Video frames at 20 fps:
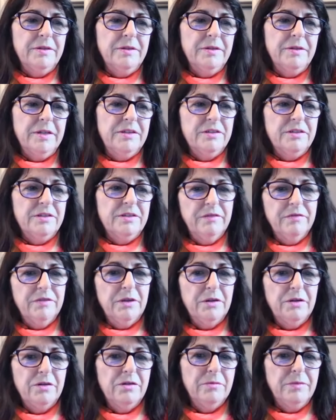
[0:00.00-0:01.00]
that's kind of
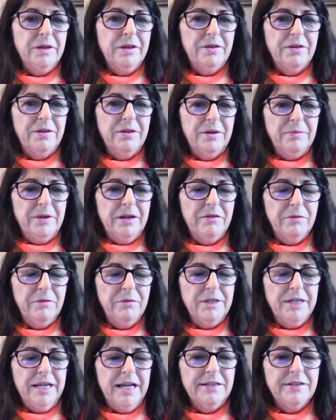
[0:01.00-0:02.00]
another myth that
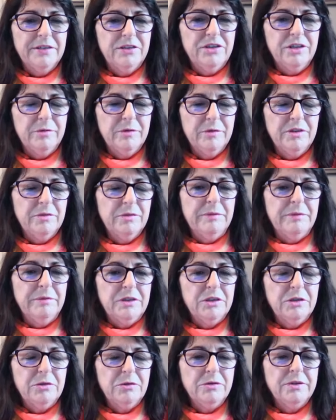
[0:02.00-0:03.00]
everybody has a tremor. Some
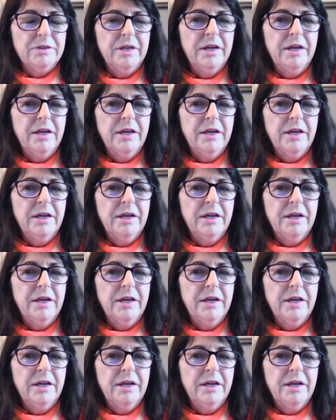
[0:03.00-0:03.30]
people don't.